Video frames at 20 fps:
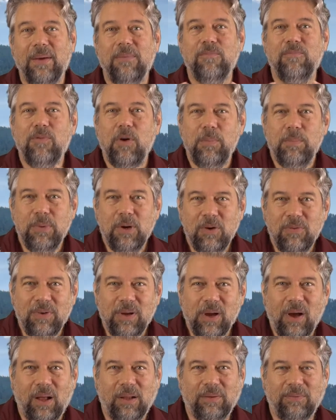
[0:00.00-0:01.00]

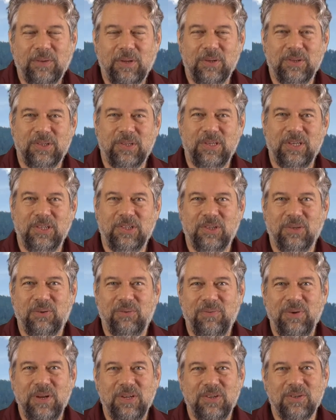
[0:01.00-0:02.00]
removing all of those additional
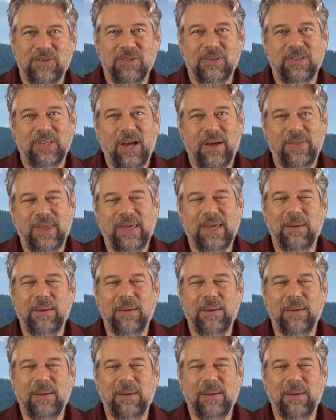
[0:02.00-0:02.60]
features is how they